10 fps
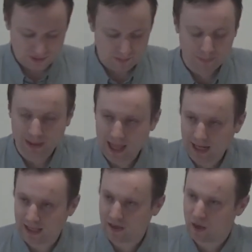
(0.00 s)
to the
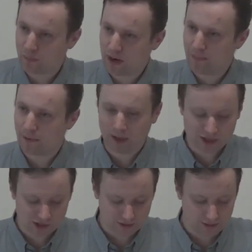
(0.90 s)
planning and the
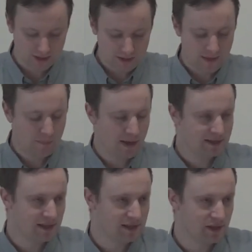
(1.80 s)
preparation that
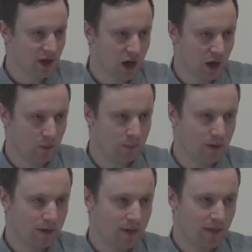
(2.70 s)
went into the
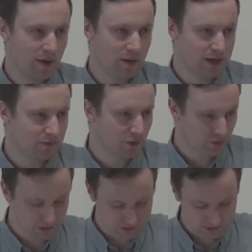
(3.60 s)
hope that there is for
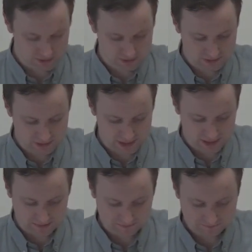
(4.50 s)
Christians
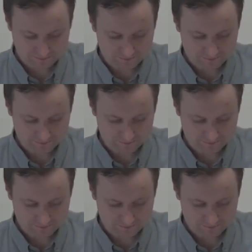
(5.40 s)
today